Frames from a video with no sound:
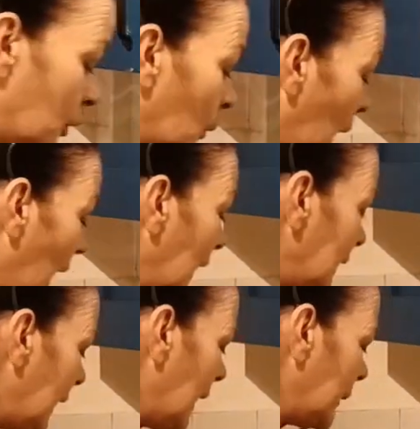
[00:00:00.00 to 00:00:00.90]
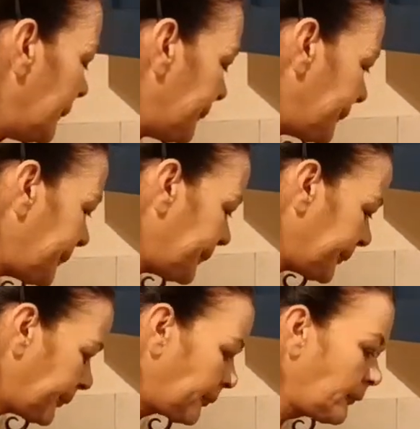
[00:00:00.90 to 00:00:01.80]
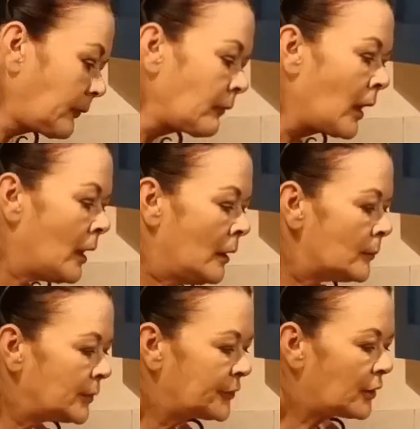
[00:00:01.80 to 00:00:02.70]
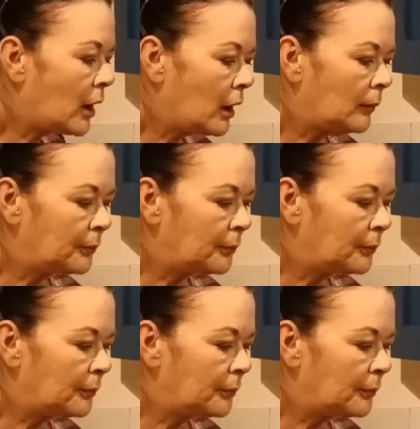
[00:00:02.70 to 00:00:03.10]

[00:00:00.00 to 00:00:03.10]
for a while now, but there are